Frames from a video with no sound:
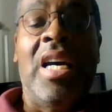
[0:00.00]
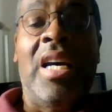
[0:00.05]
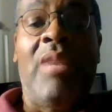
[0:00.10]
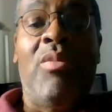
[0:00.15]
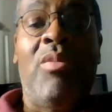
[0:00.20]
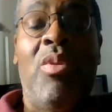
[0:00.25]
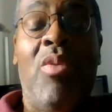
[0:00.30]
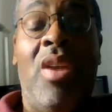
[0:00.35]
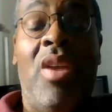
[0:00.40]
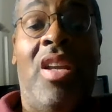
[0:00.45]

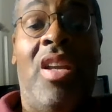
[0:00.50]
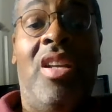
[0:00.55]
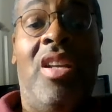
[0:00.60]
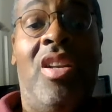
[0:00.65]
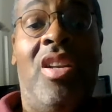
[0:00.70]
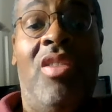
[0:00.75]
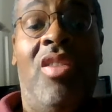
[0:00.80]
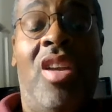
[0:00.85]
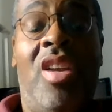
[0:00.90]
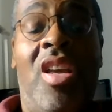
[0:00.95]
We want to
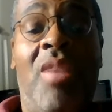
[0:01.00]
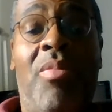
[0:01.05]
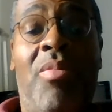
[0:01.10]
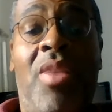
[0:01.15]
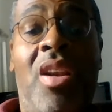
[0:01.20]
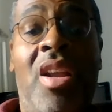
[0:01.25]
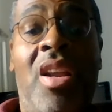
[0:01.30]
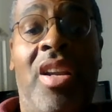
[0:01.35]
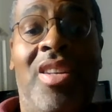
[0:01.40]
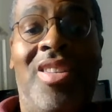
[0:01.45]
continue to keep
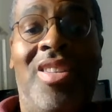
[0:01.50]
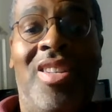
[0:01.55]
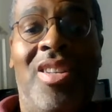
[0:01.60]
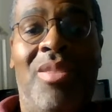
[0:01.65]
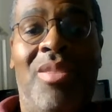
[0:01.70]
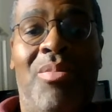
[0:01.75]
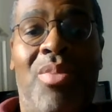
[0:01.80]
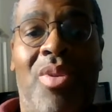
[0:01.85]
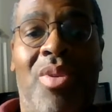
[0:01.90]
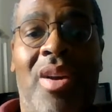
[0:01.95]
the nation
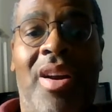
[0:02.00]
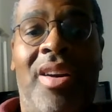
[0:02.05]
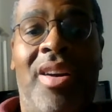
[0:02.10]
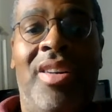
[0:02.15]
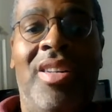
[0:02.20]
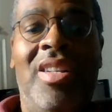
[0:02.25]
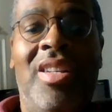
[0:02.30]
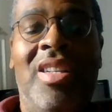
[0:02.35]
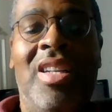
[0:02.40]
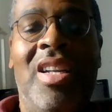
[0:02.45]
in
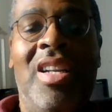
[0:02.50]
prayer.